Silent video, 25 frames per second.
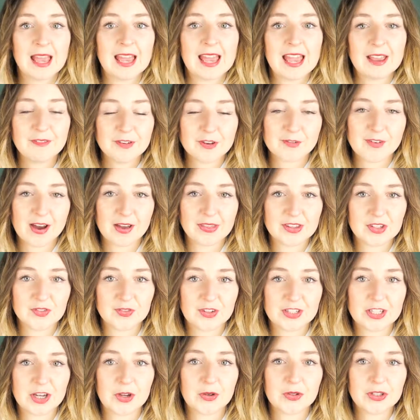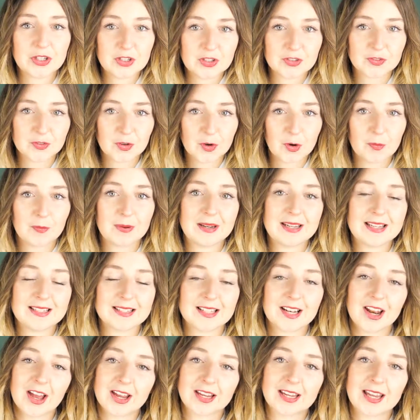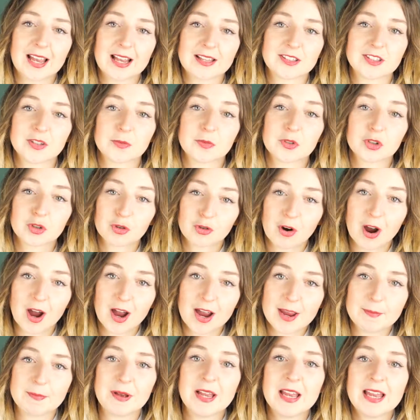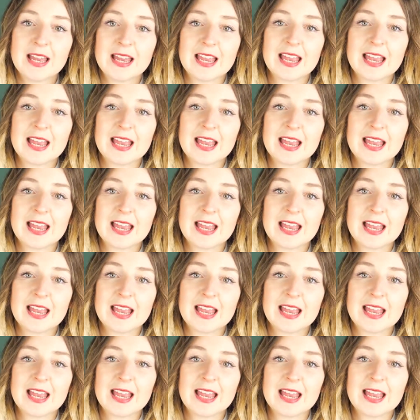If you found this video useful, please like it and subscribe.